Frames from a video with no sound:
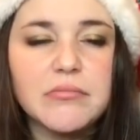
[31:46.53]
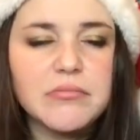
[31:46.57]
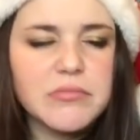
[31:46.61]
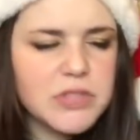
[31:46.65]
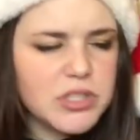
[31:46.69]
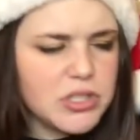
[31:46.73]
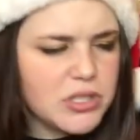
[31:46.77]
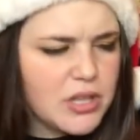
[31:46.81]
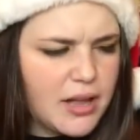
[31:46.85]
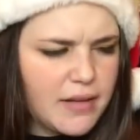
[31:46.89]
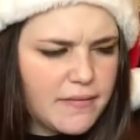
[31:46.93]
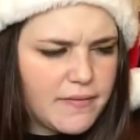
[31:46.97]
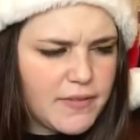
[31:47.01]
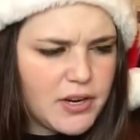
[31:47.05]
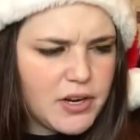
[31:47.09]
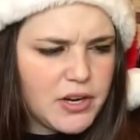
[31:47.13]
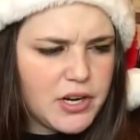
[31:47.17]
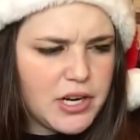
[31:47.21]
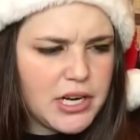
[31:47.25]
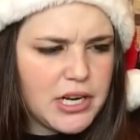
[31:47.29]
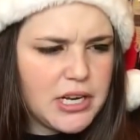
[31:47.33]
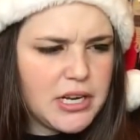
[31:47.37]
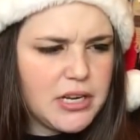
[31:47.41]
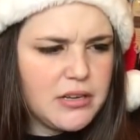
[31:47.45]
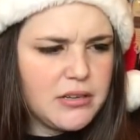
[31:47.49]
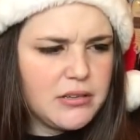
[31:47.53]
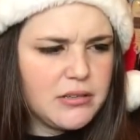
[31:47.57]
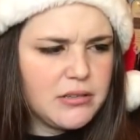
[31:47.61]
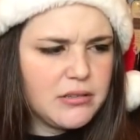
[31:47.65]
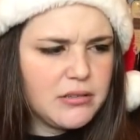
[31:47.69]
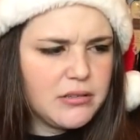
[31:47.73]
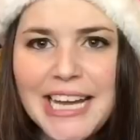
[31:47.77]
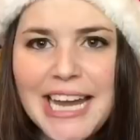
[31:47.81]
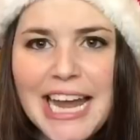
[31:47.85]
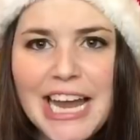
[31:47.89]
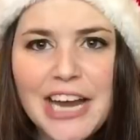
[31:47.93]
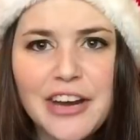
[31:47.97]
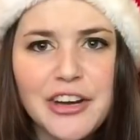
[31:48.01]
It's not very
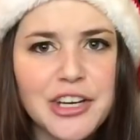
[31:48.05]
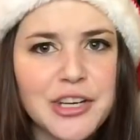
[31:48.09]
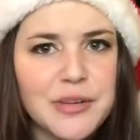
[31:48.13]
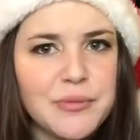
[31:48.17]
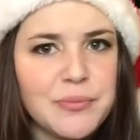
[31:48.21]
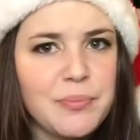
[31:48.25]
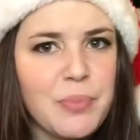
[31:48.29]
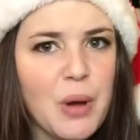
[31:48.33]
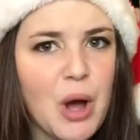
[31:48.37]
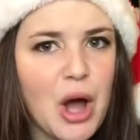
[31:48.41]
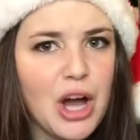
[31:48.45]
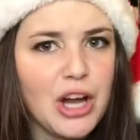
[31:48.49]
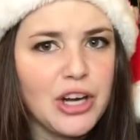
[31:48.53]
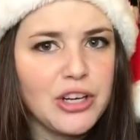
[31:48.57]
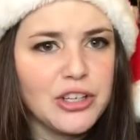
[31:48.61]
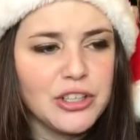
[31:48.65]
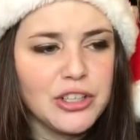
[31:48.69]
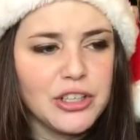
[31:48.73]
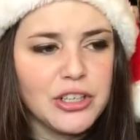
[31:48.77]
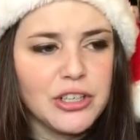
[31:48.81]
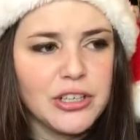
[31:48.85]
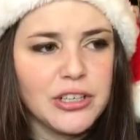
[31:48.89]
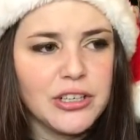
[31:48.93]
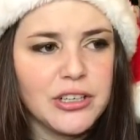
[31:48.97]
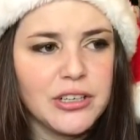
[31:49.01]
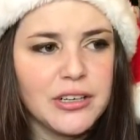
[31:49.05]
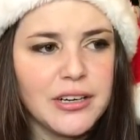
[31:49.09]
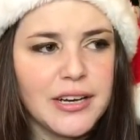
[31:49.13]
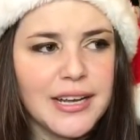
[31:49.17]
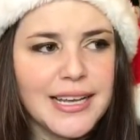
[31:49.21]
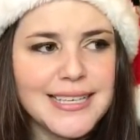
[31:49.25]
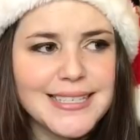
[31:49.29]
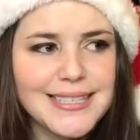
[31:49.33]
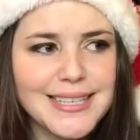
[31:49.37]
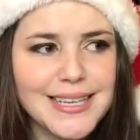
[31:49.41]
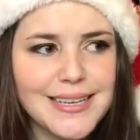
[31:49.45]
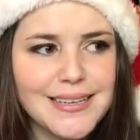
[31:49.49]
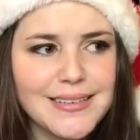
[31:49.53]
Harry Potter,
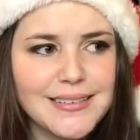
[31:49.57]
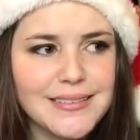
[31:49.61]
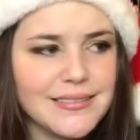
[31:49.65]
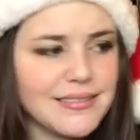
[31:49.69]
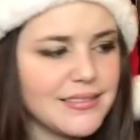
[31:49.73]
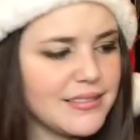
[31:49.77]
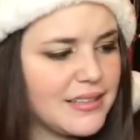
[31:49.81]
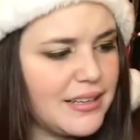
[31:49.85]
is it?